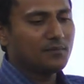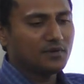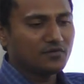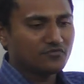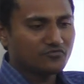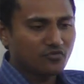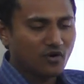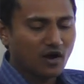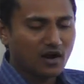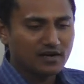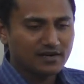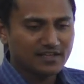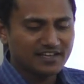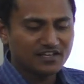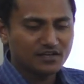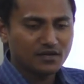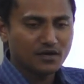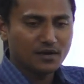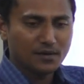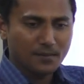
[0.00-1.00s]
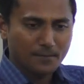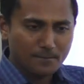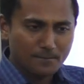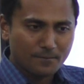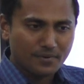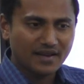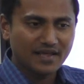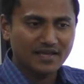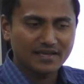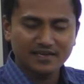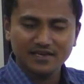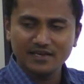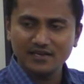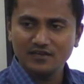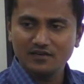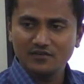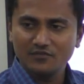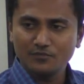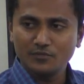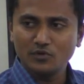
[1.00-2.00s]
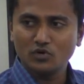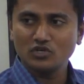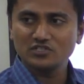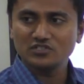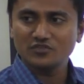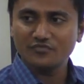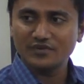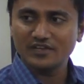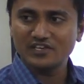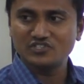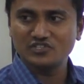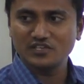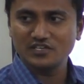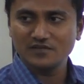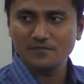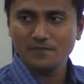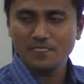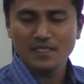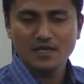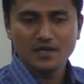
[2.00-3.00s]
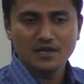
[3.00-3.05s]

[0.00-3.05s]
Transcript: be faulting, breaking because of friction.